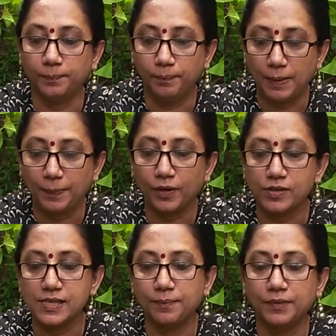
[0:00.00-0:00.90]
paper or
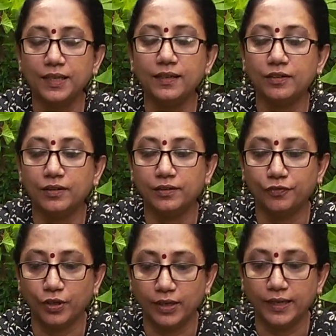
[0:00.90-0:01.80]
something
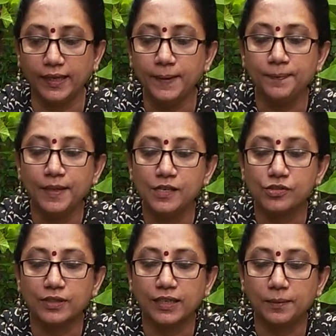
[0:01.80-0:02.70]
for a day,
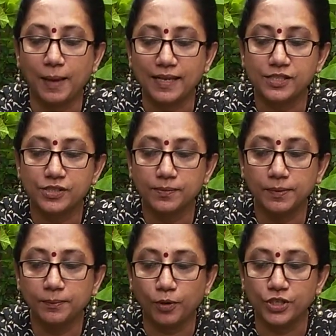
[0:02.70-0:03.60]
so that the
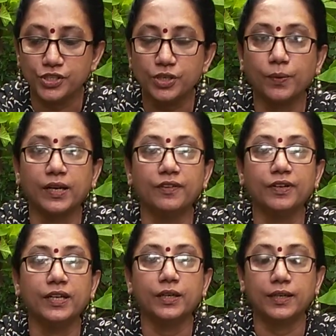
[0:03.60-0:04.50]
maximum moisture whatever
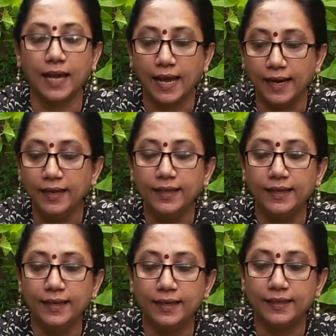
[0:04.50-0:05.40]
it had,
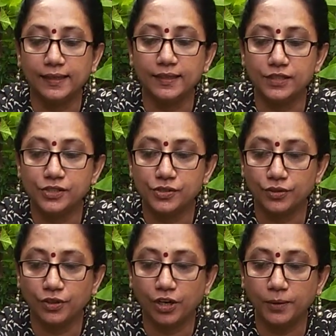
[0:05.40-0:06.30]
it should
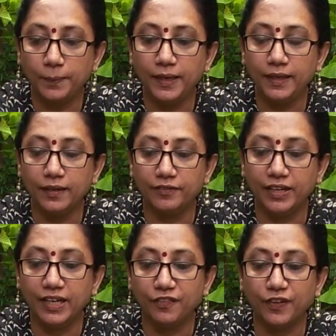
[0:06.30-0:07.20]
not be
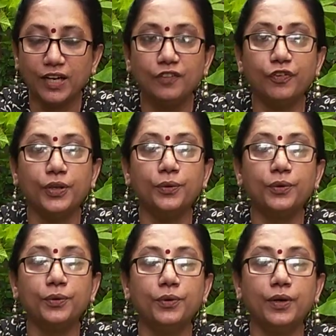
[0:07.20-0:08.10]
very difficult for you
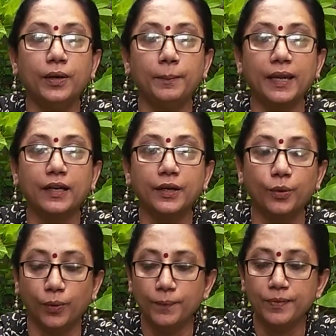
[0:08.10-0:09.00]
to make a
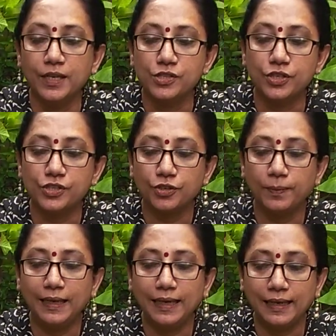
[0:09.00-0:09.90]
dough. So it should
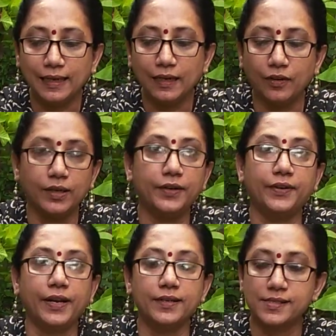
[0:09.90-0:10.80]
be little on a
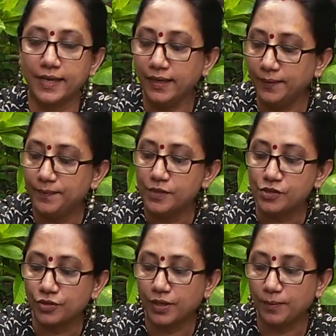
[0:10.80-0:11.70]
drier side.
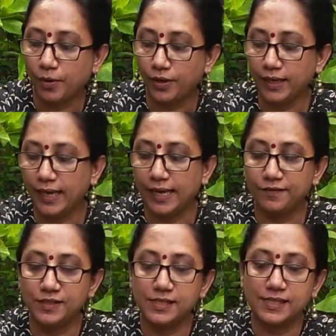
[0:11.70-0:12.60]
So today morning I have
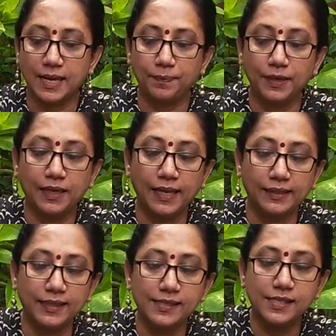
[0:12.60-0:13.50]
just kept it like
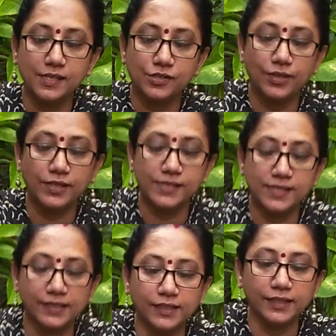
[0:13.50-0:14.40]
this. So it is
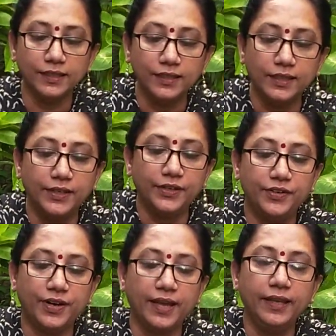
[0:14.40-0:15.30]
neither
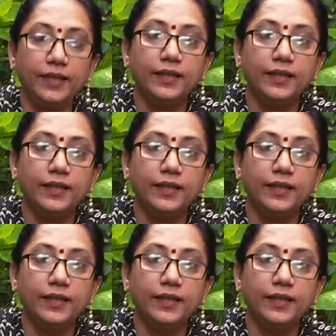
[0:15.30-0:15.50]
dry